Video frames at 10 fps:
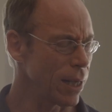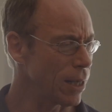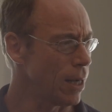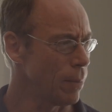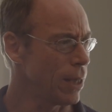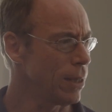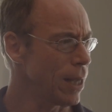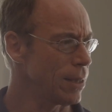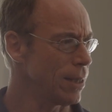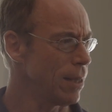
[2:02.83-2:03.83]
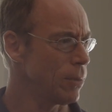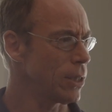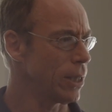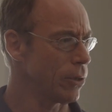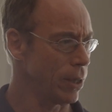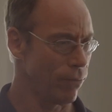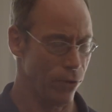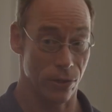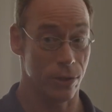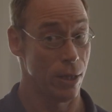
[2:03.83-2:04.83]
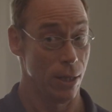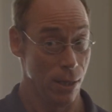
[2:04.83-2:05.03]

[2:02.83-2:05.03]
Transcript: guy coming as an emissary of this